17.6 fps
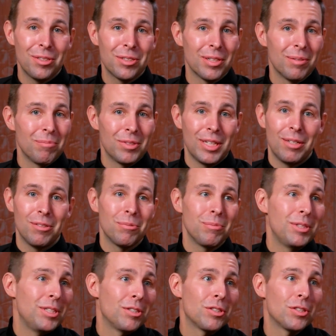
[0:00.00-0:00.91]
sometimes
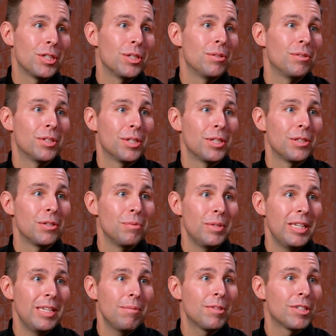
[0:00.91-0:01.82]
we just go during the
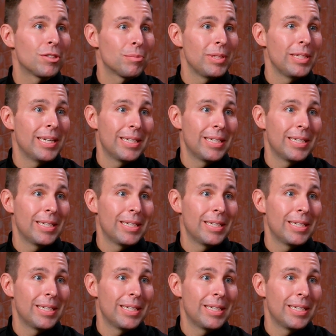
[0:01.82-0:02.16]
week because we